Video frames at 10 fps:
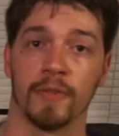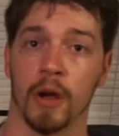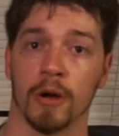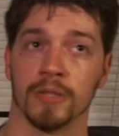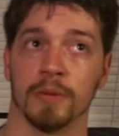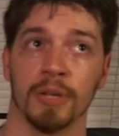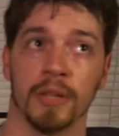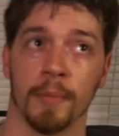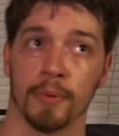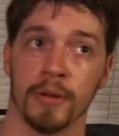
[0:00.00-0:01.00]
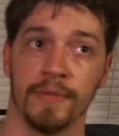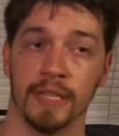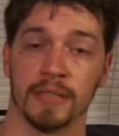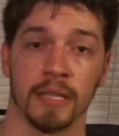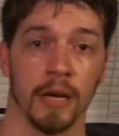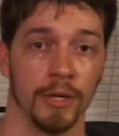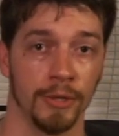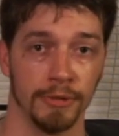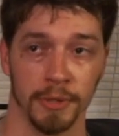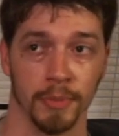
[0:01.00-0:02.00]
of cards that we thought previously
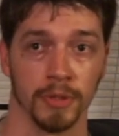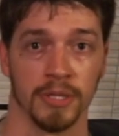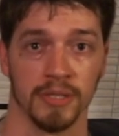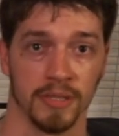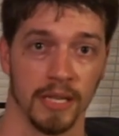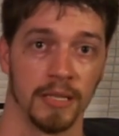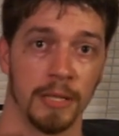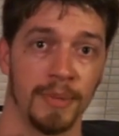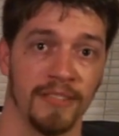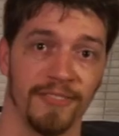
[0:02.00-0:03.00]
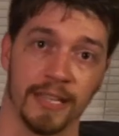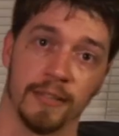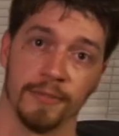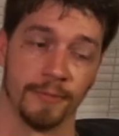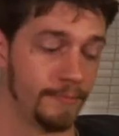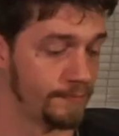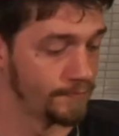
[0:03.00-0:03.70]
unusable to suddenly be effective.